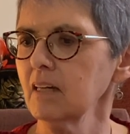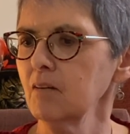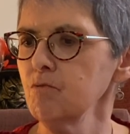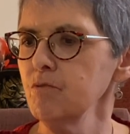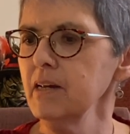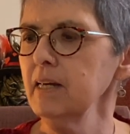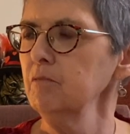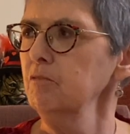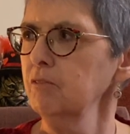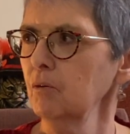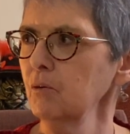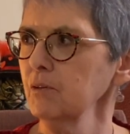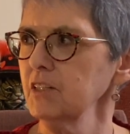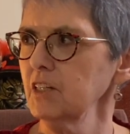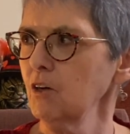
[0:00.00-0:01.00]

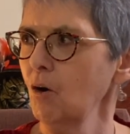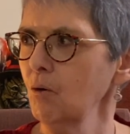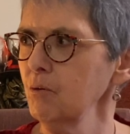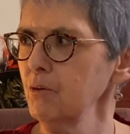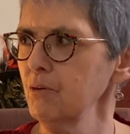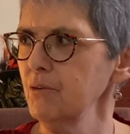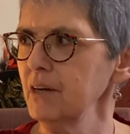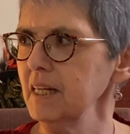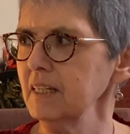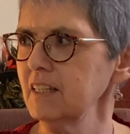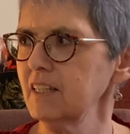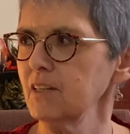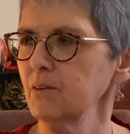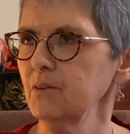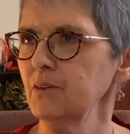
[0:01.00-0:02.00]
reinforced
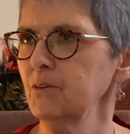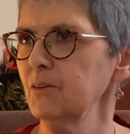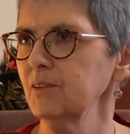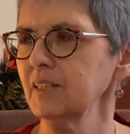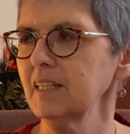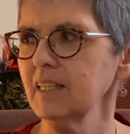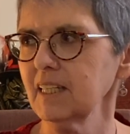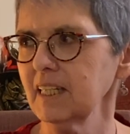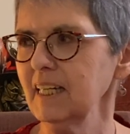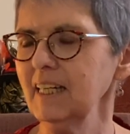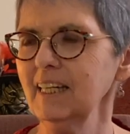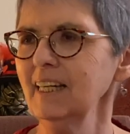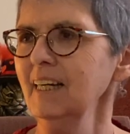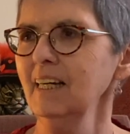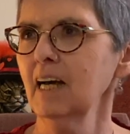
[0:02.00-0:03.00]
concrete, so you couldn't
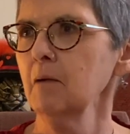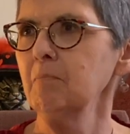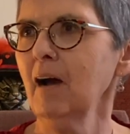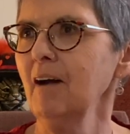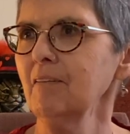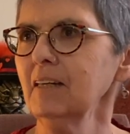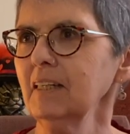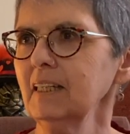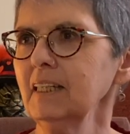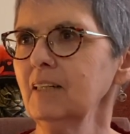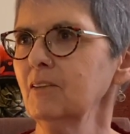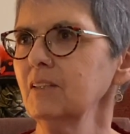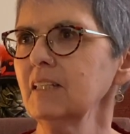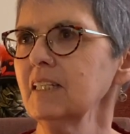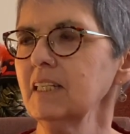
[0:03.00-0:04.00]
see,
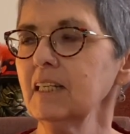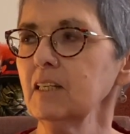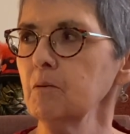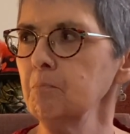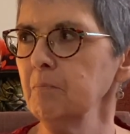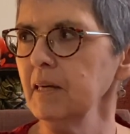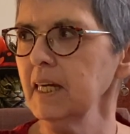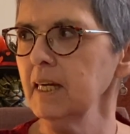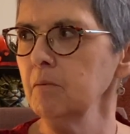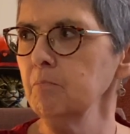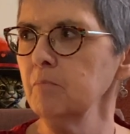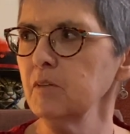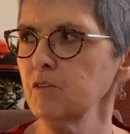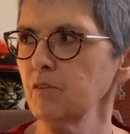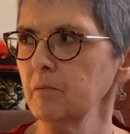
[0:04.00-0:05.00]
apparently couldn't see the
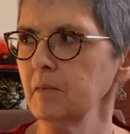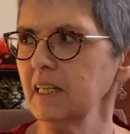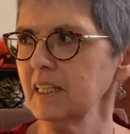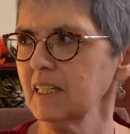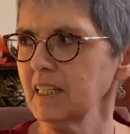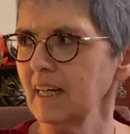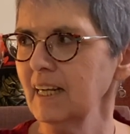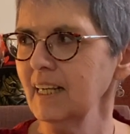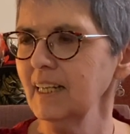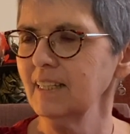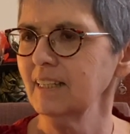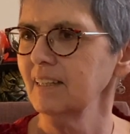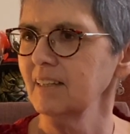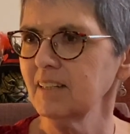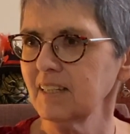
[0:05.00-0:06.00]
beams from
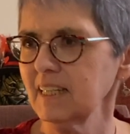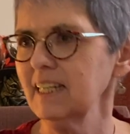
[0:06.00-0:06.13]
inside in the